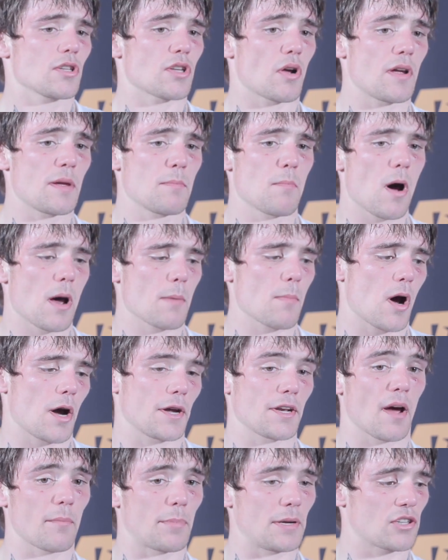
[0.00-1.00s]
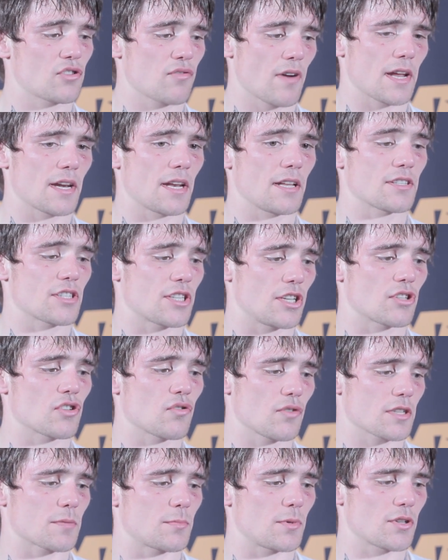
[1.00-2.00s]
So in my mind, I've been training since
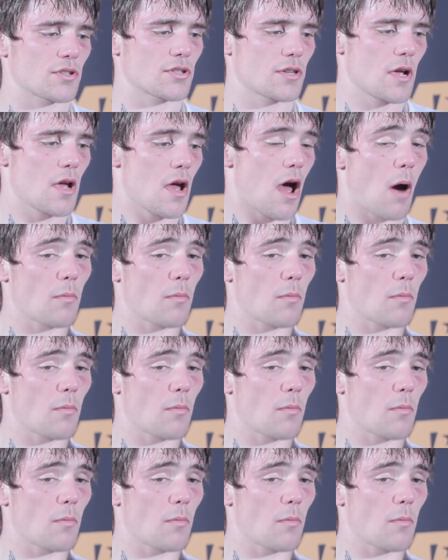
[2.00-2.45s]
Christmas.